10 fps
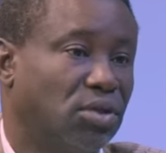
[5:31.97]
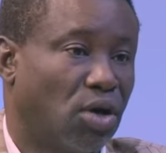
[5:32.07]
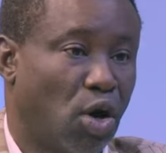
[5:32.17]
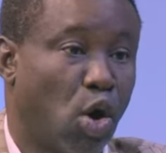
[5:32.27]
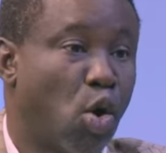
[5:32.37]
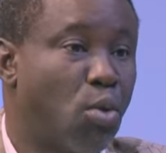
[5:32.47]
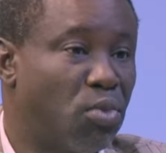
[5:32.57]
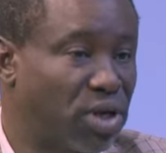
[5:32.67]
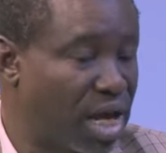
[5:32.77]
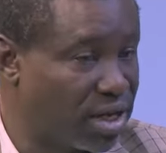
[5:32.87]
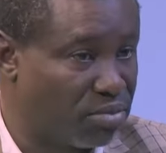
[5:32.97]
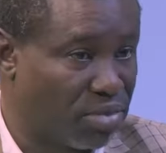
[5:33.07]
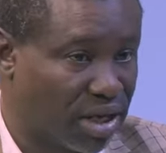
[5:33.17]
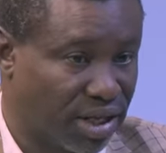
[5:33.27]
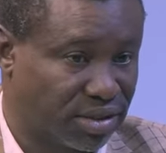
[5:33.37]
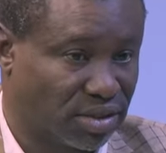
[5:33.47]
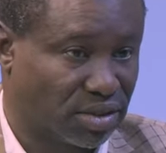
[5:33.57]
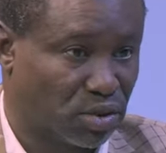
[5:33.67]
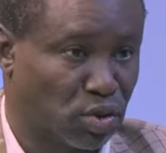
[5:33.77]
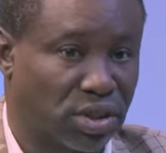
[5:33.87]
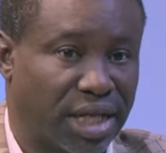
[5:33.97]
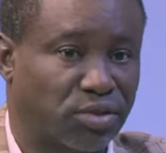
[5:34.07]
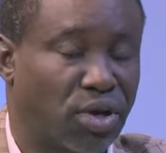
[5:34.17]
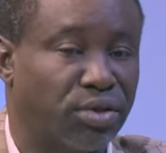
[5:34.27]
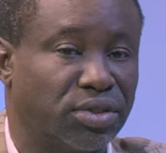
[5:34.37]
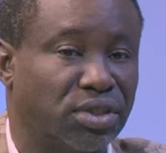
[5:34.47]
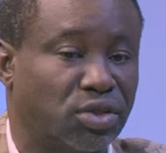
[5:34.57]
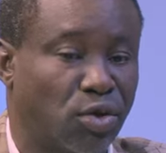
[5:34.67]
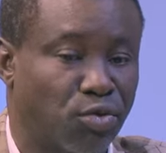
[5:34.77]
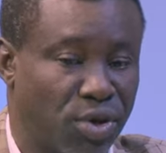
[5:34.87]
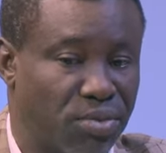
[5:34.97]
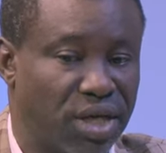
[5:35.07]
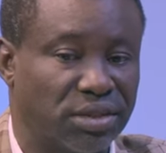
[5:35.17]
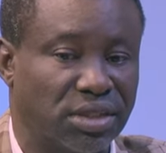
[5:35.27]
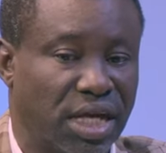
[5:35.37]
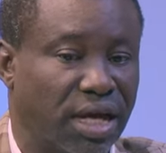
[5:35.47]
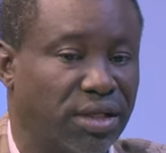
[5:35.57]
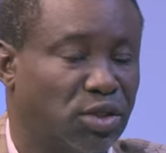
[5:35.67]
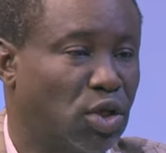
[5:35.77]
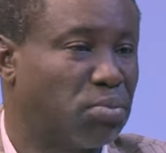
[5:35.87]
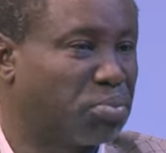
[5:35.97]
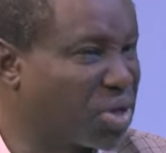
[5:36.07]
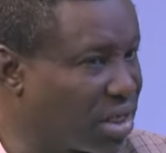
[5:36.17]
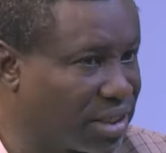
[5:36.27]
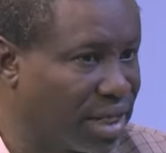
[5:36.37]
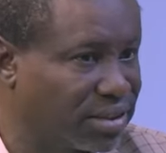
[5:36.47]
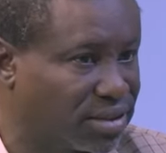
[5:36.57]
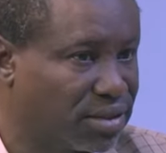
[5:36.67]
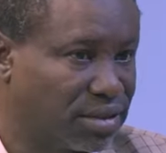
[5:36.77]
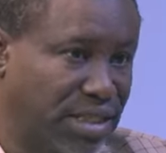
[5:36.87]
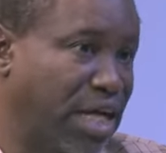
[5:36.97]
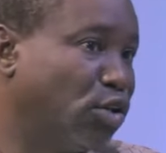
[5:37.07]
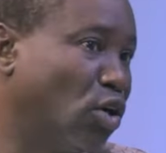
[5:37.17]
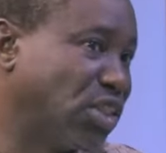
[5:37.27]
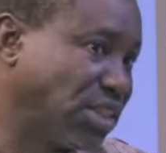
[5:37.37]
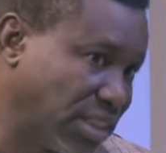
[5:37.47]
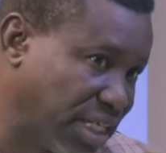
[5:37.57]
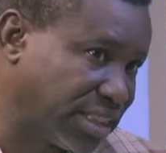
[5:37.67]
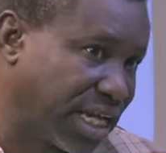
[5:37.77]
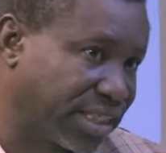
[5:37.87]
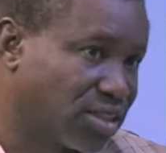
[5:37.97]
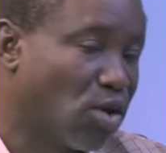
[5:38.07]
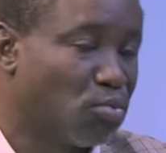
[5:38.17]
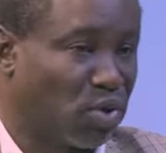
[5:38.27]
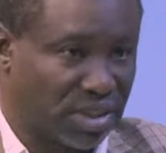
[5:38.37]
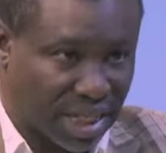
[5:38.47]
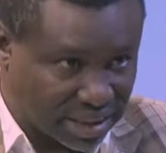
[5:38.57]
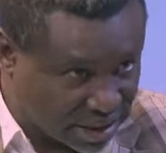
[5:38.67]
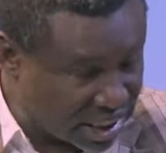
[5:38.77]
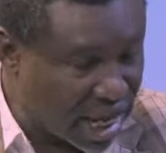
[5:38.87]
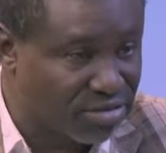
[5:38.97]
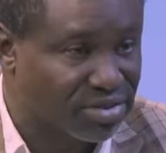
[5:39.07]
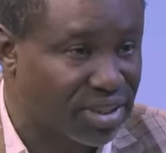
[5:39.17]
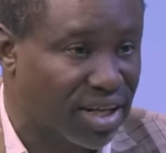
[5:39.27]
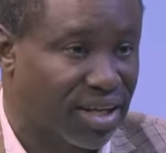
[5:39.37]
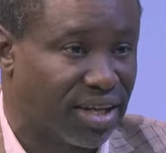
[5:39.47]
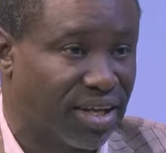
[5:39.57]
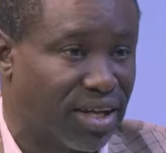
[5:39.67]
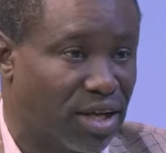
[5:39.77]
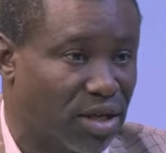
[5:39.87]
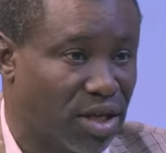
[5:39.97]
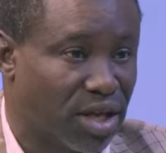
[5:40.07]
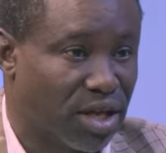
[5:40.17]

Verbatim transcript: Or uh, hormonal imbalance. You, that's why you see some women, they are not pregnant, they are not teenagers, but they are still having a,